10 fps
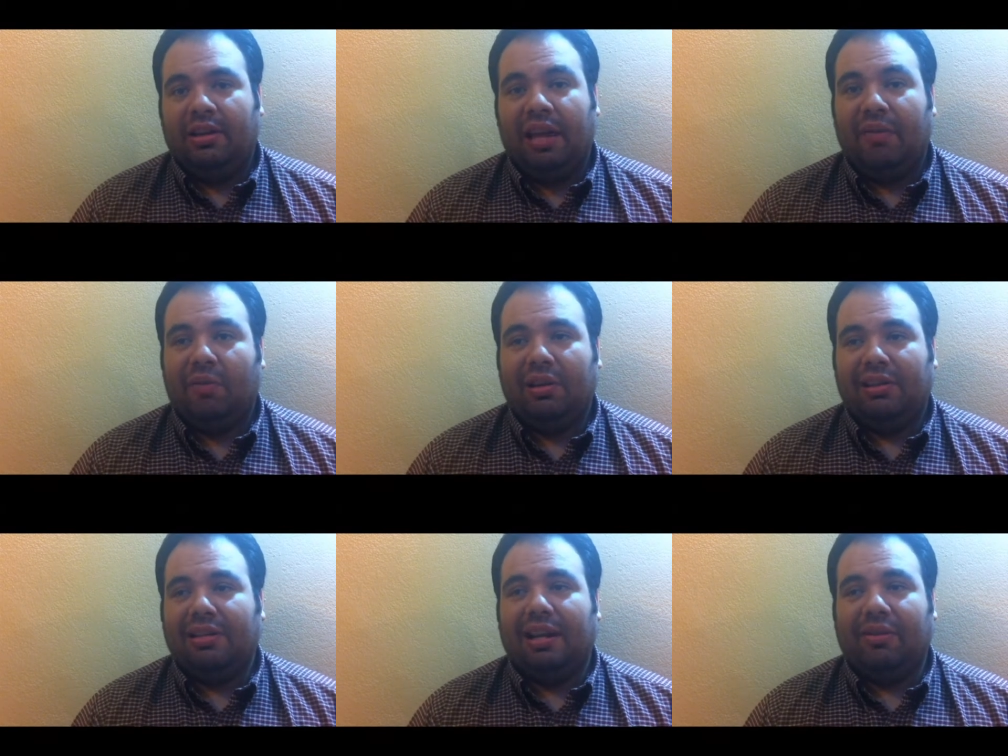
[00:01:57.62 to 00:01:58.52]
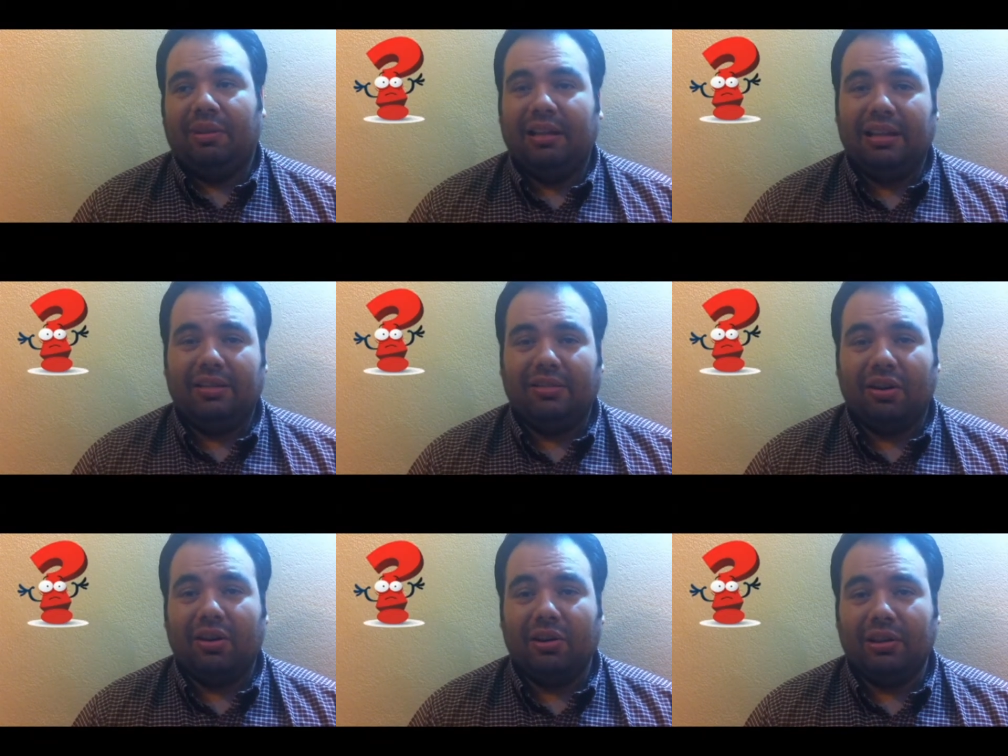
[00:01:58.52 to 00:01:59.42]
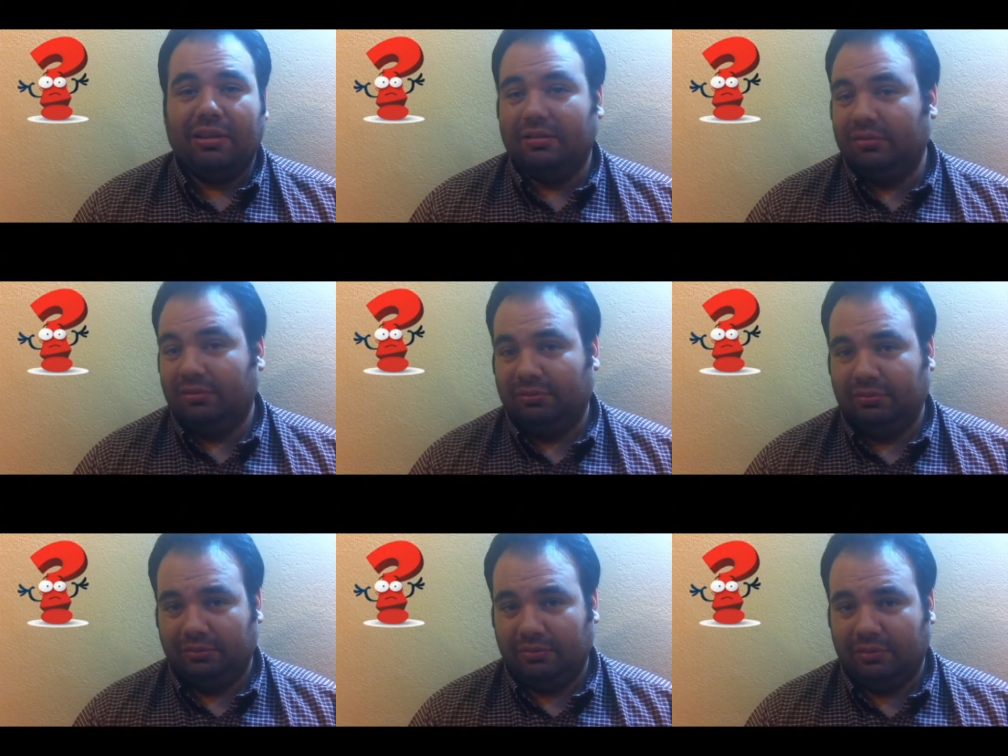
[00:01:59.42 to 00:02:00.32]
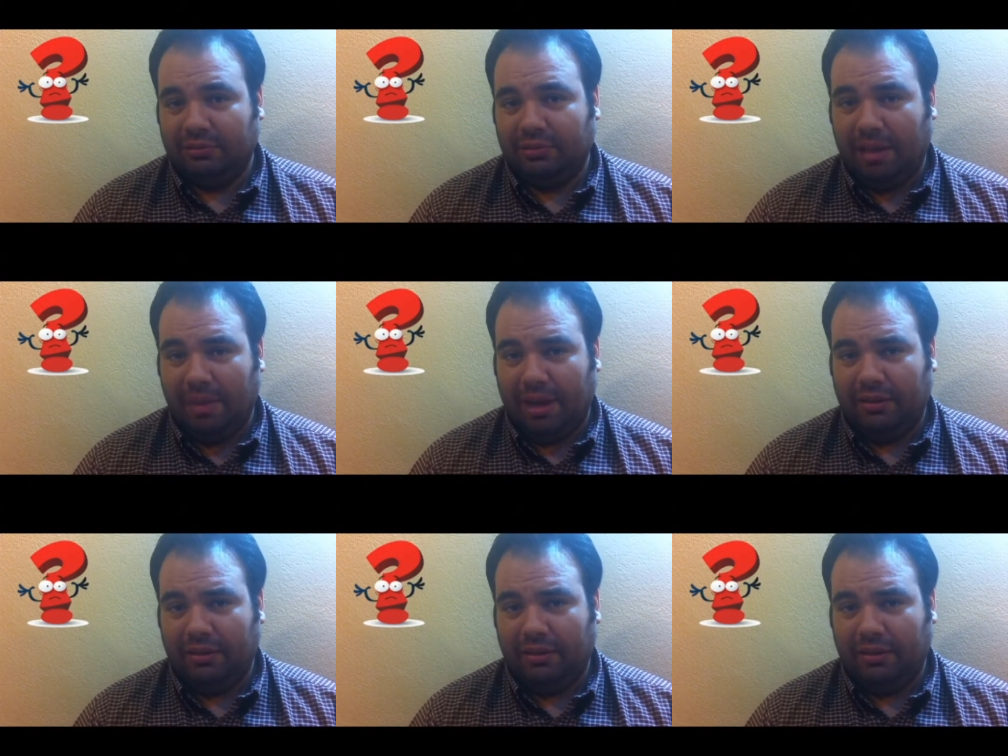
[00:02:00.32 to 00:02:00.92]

Everyone is like, really, Star Lord? Come on.